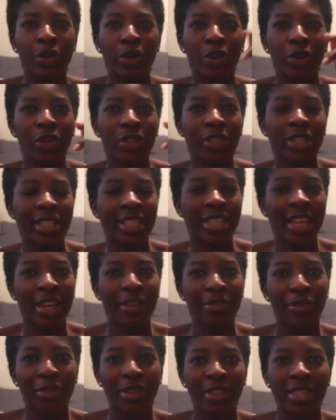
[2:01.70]
Girls is
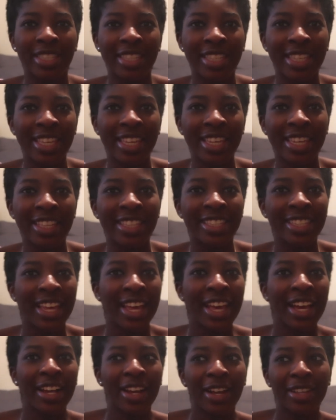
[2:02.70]
like for the teens,
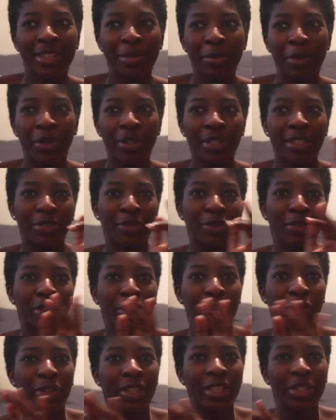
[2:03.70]
Gossip Girl is for
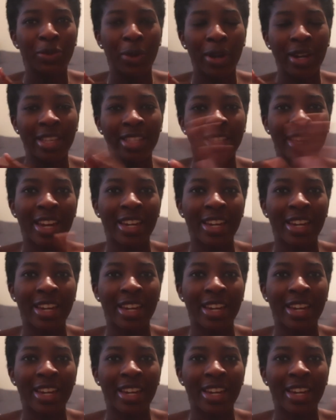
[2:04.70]
the early 20s,